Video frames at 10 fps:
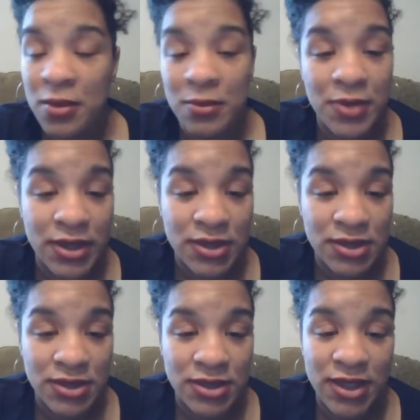
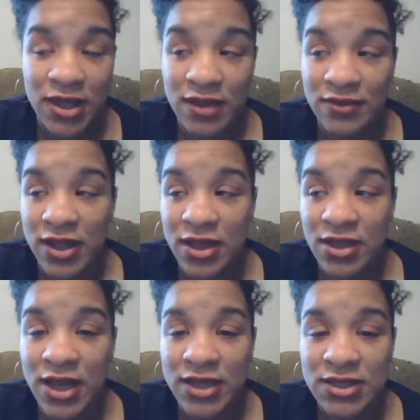but they have like a
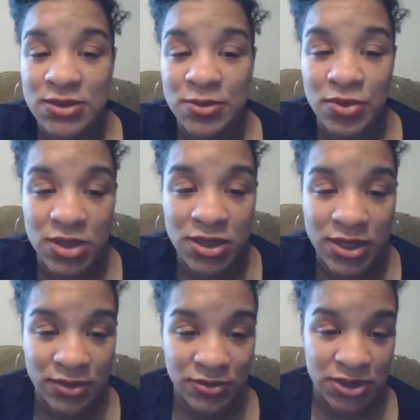lot of support, a
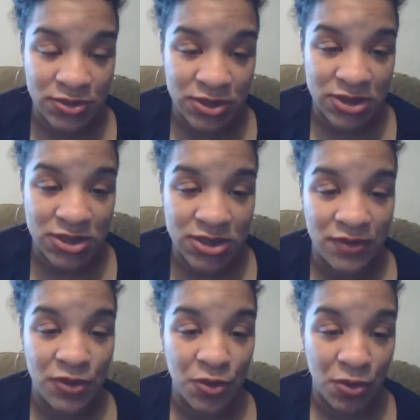lot of resources
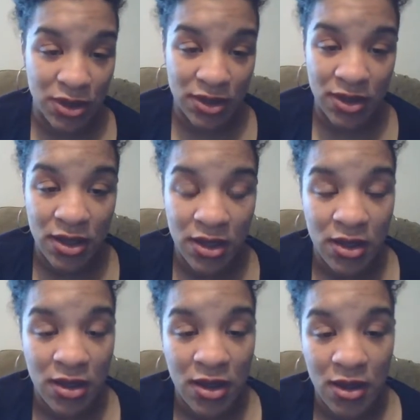if you want to
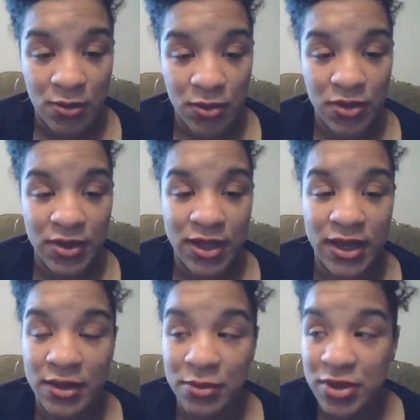go
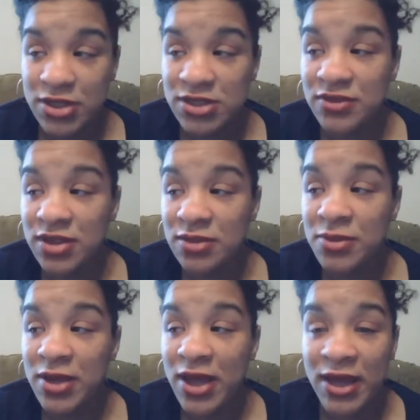ahead and breastfeed.
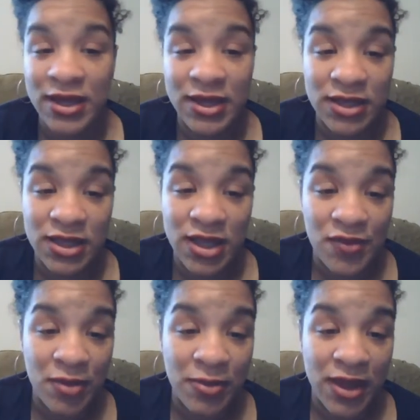But I kind of
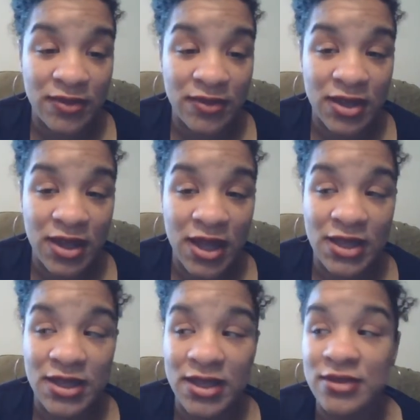gave up after
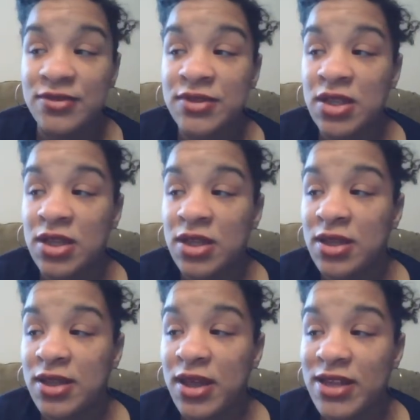I left
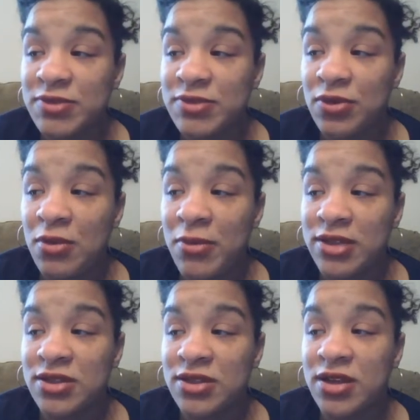the hospital with
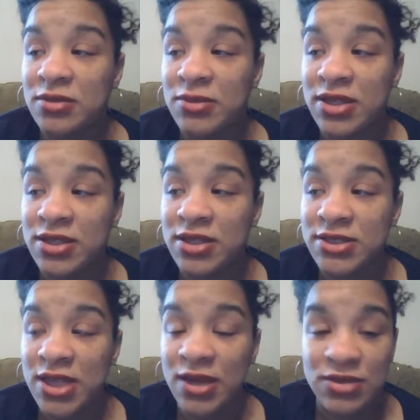my daughter
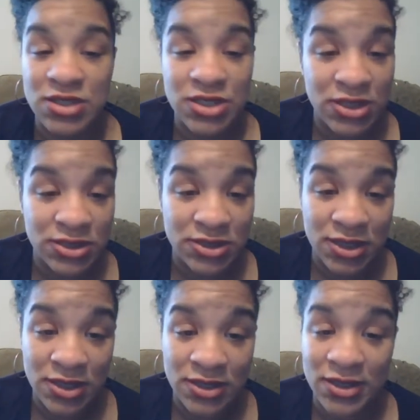because I was just
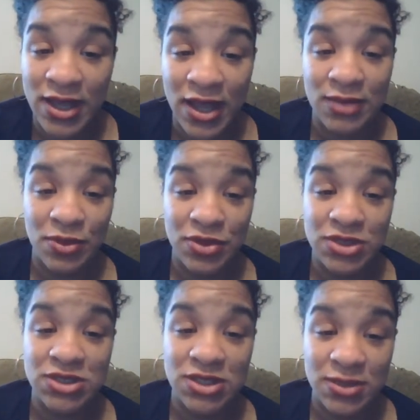not
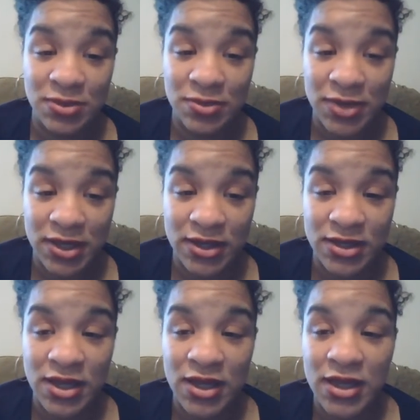emotionally
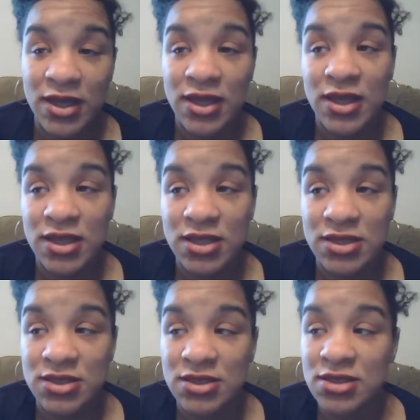prepared.
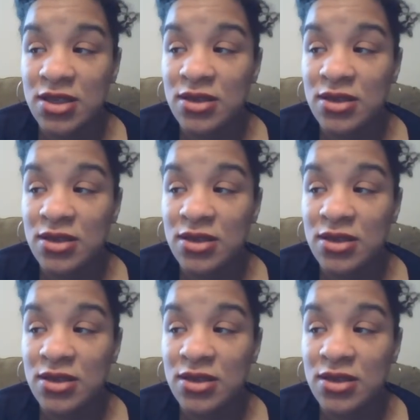And